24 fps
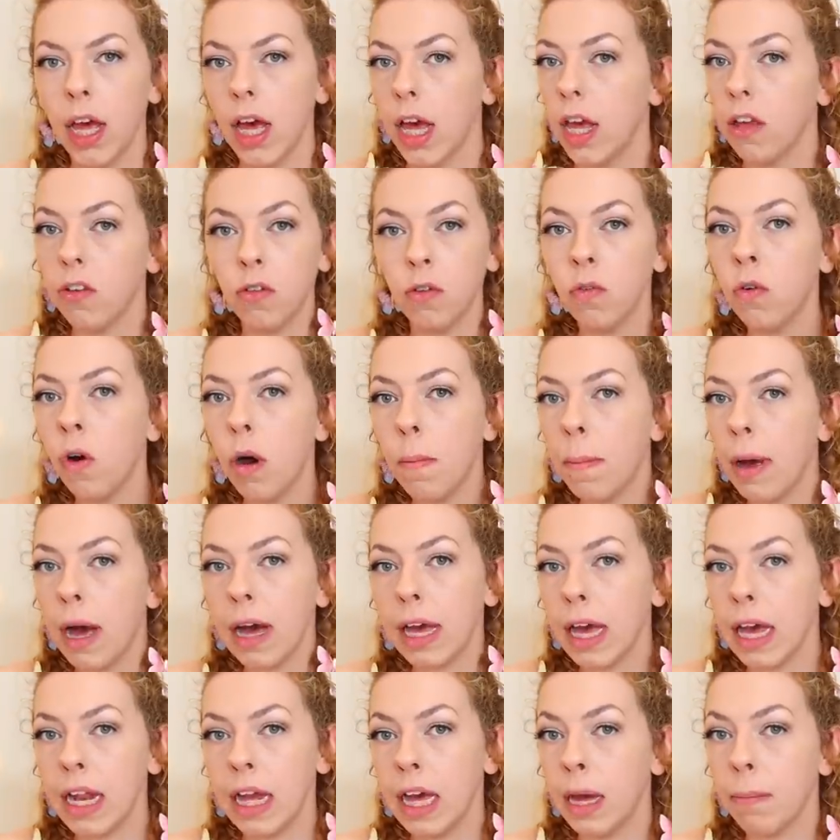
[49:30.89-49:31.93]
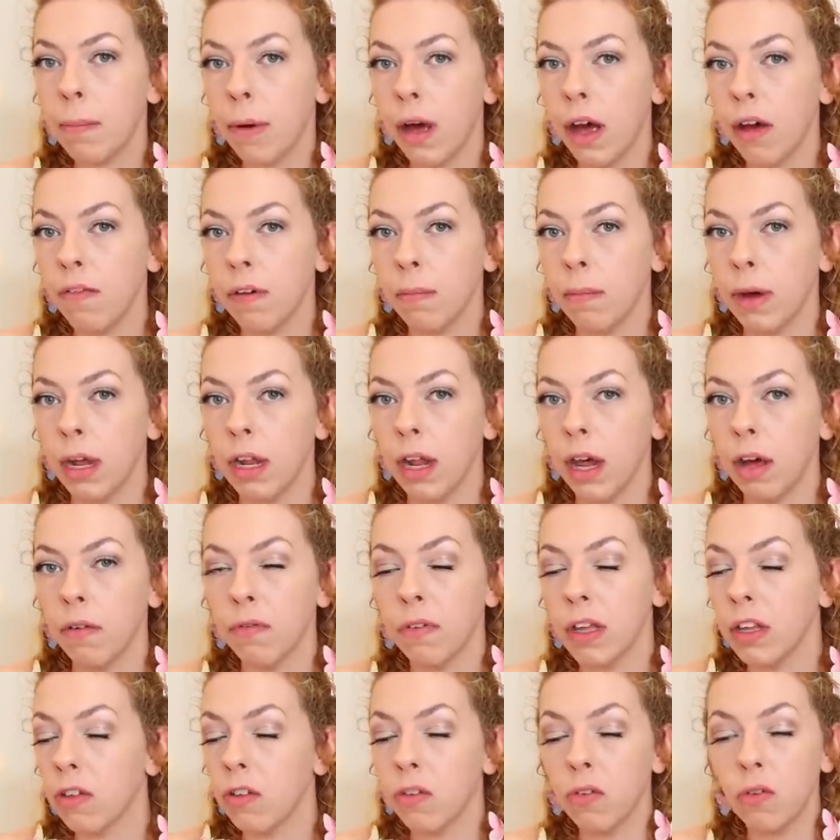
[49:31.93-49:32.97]
It's not about getting it perfect, my love.
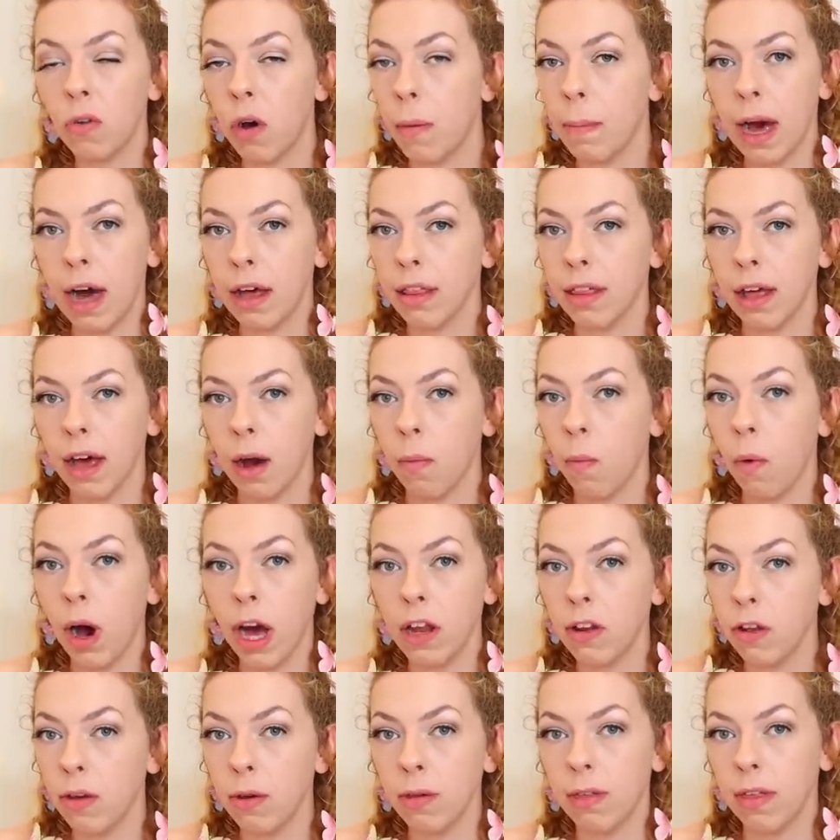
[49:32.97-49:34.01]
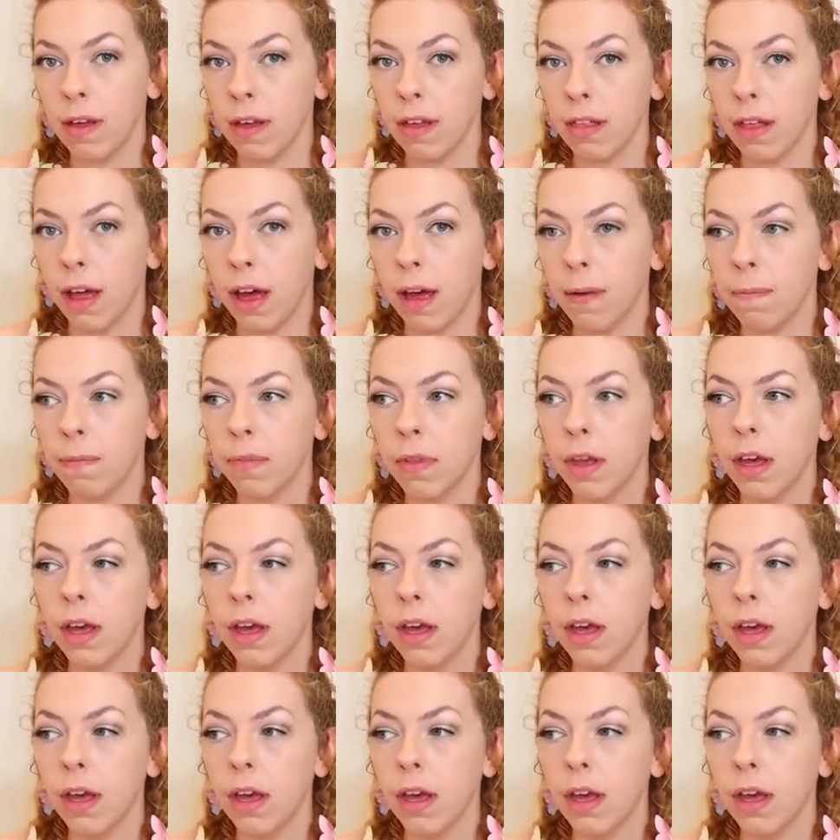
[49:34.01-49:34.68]
It's not about that. Why do you think that?